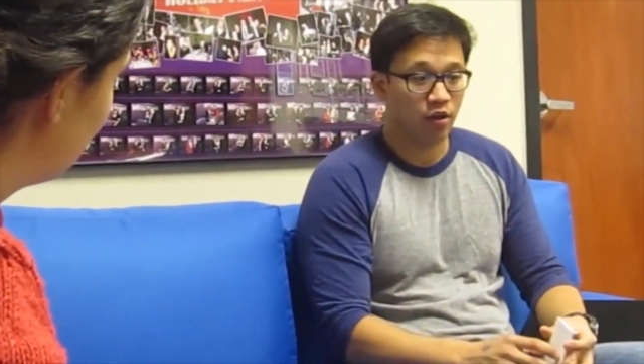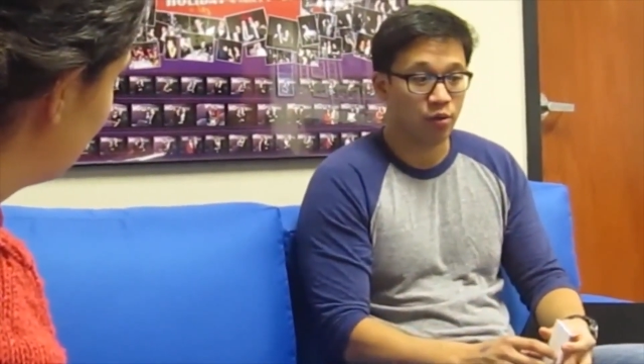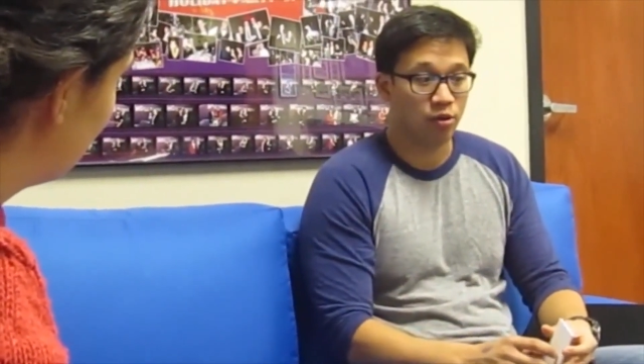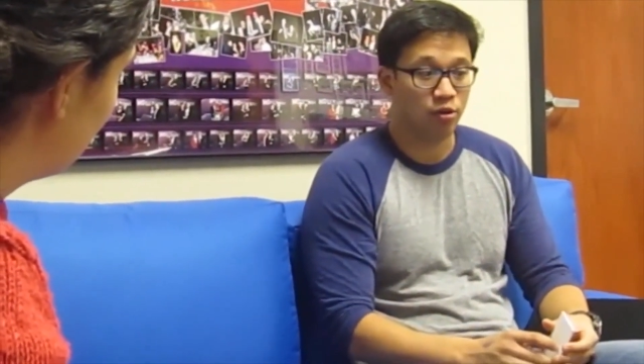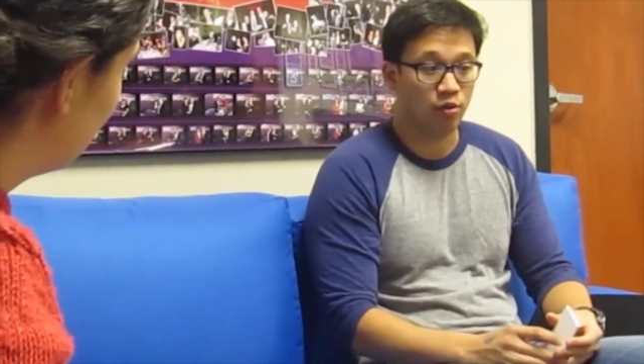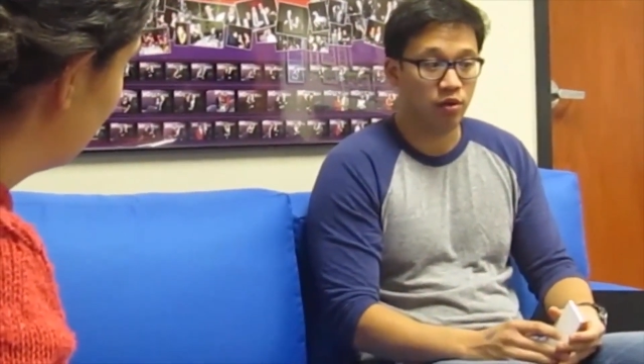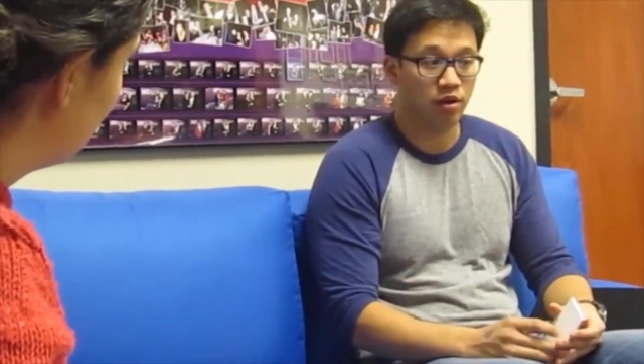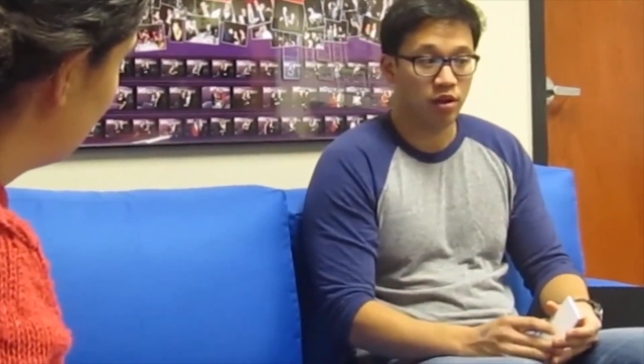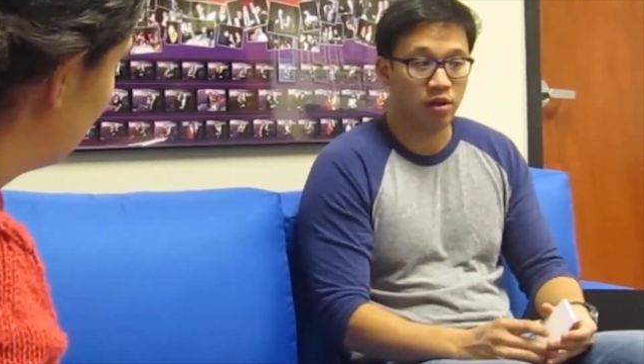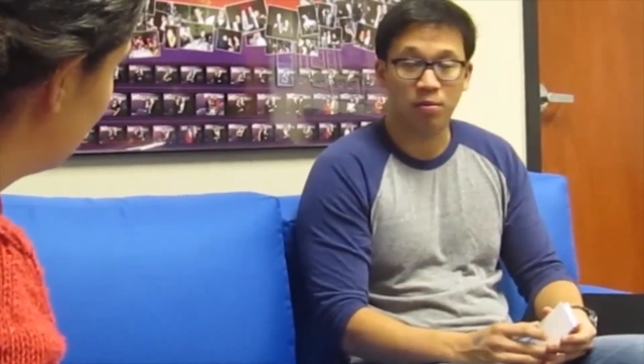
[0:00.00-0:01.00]
through
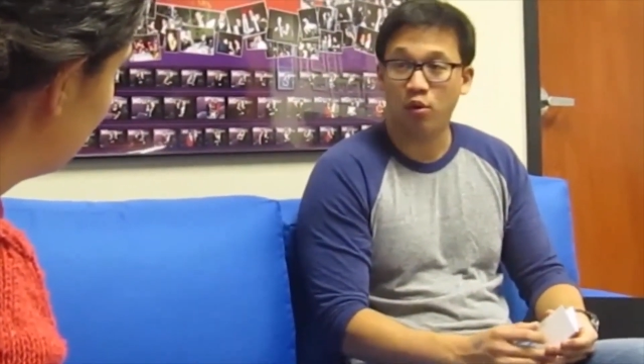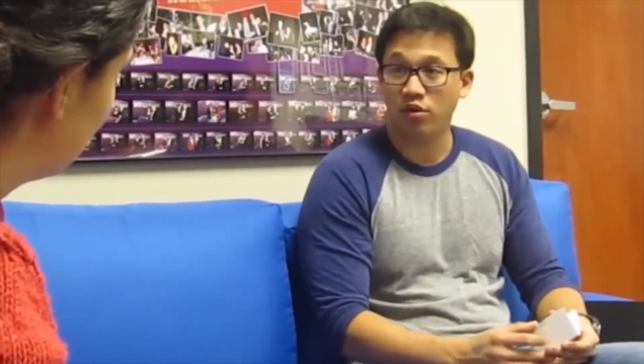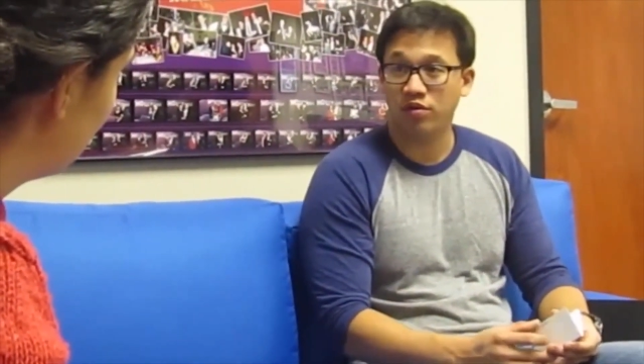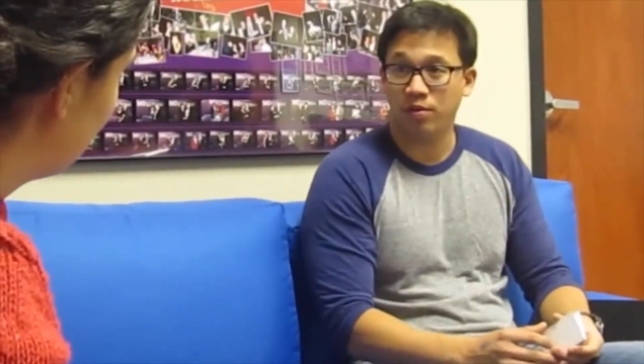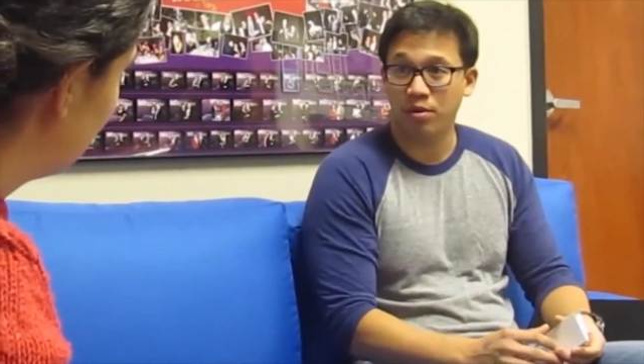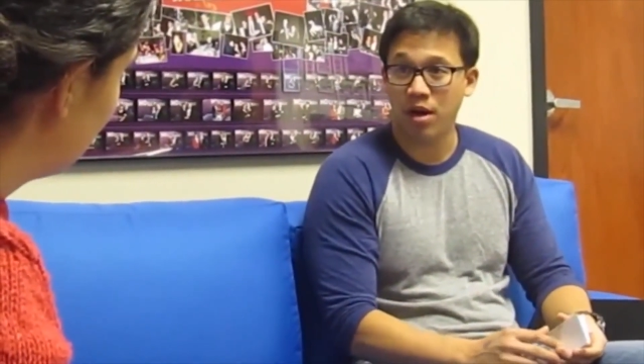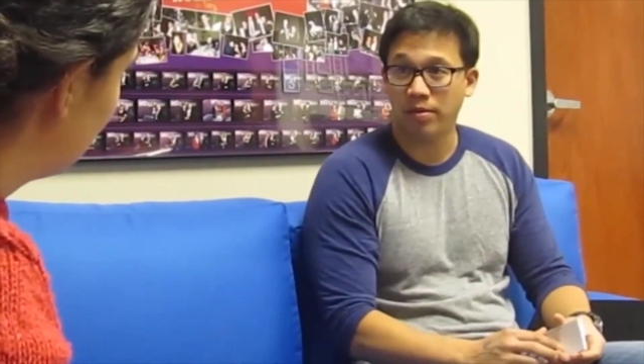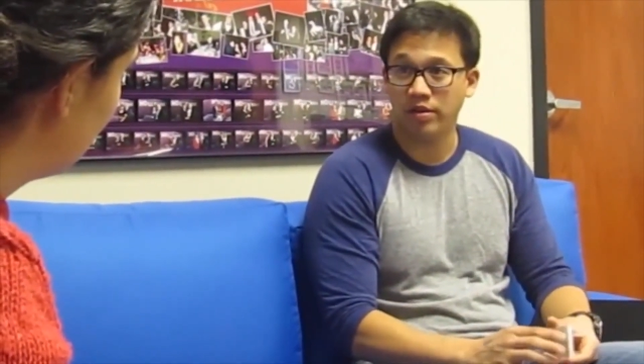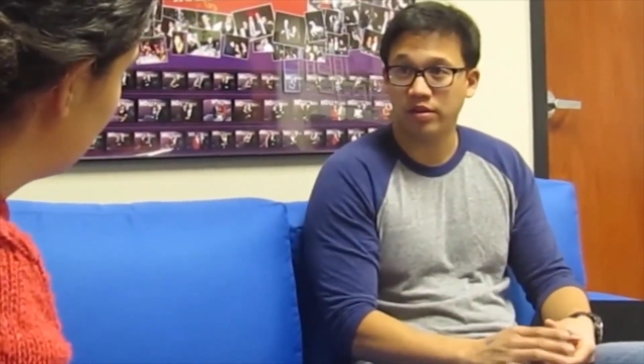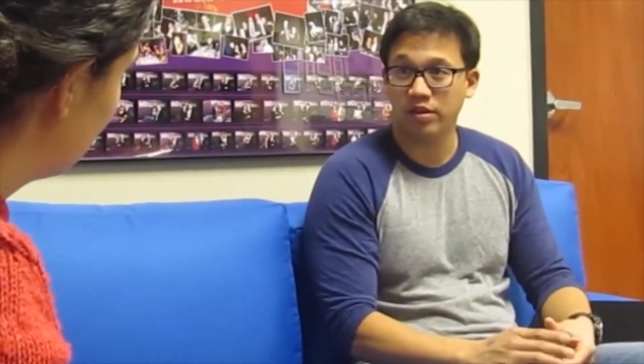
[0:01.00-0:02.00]
the importance of a
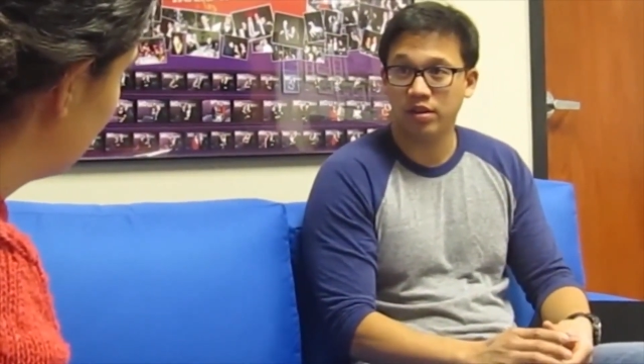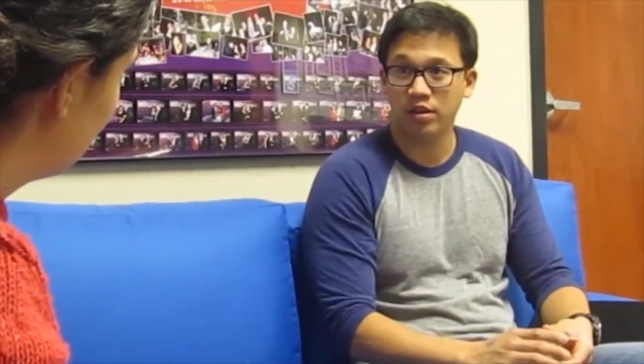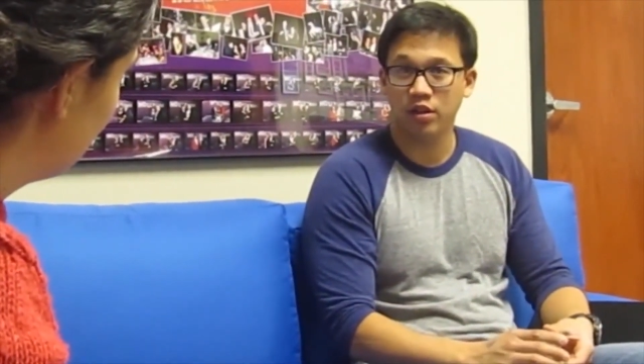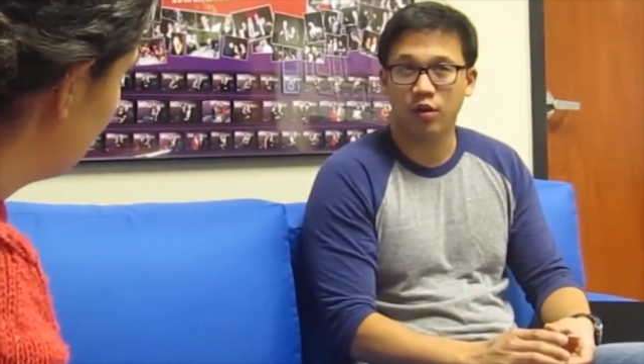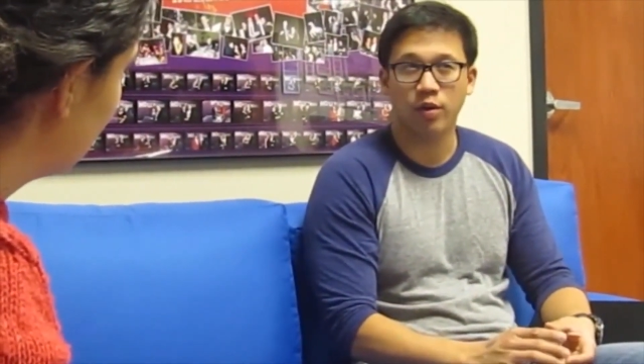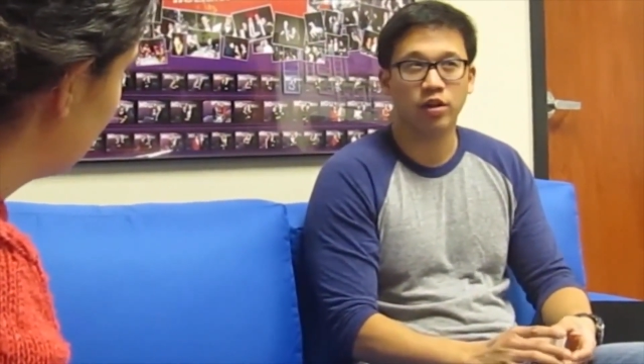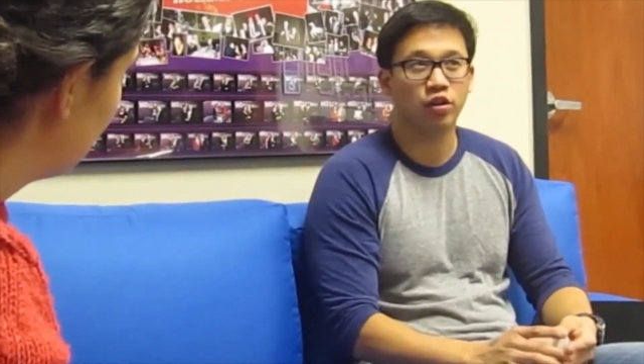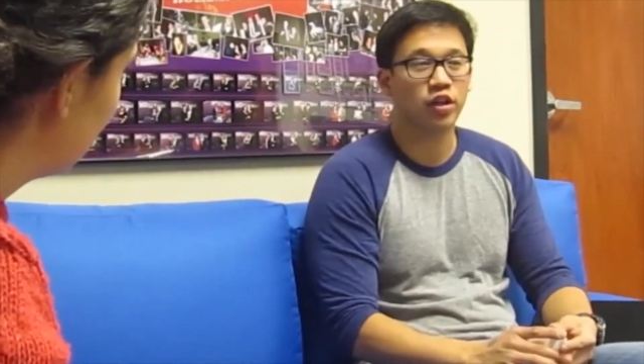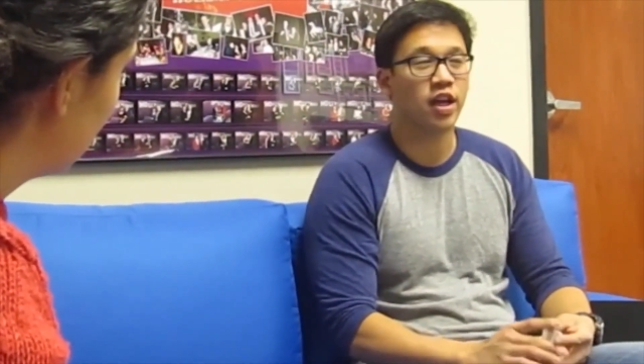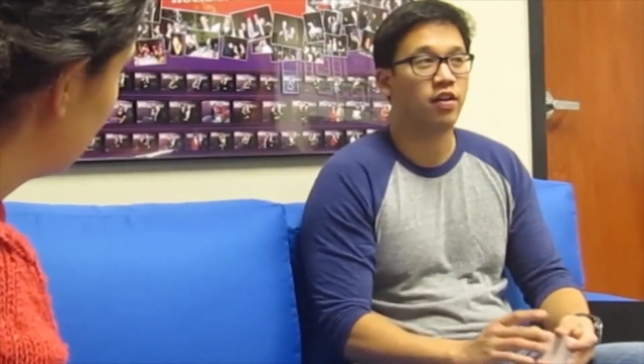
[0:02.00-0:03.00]
promise. You know, when you
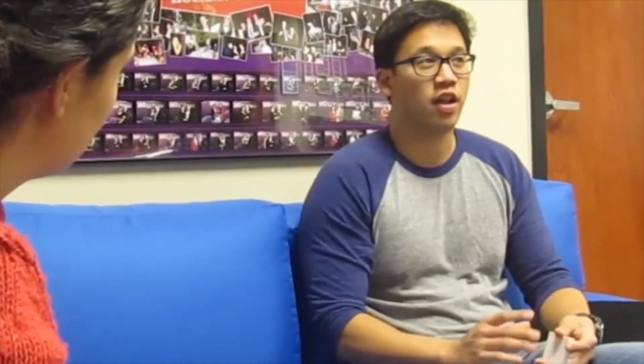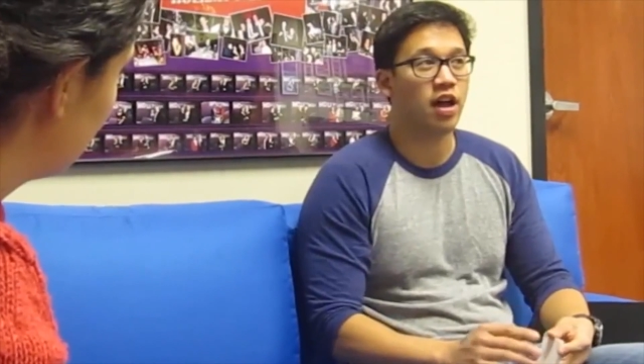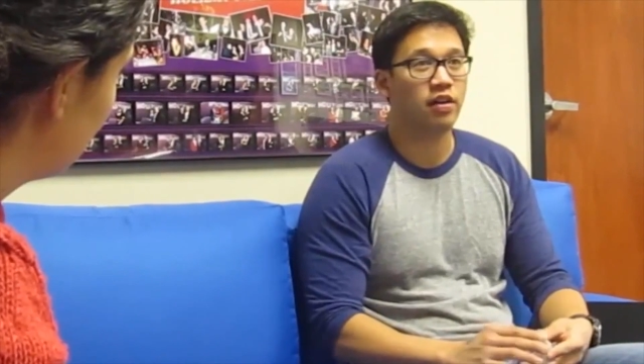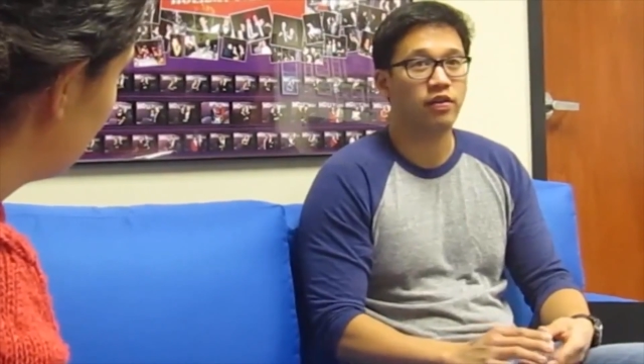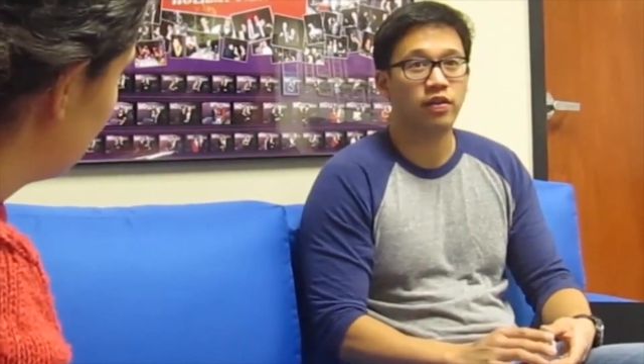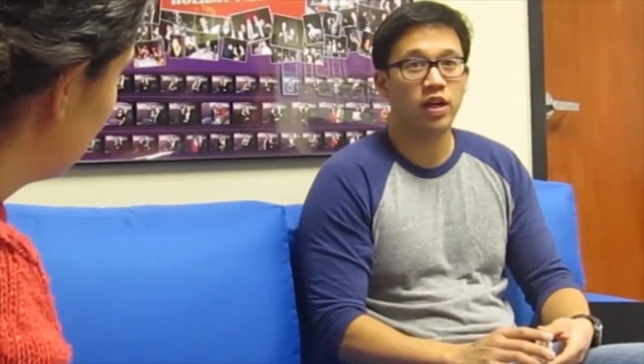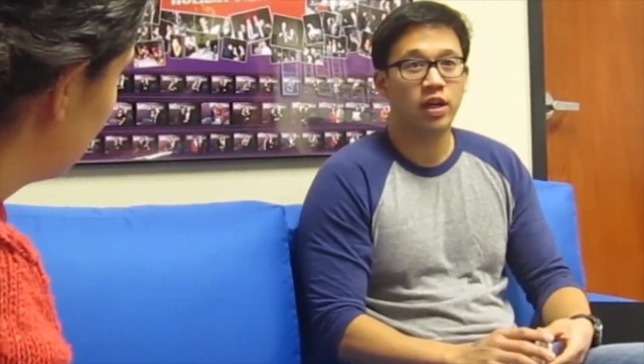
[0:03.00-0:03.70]
look at a lot of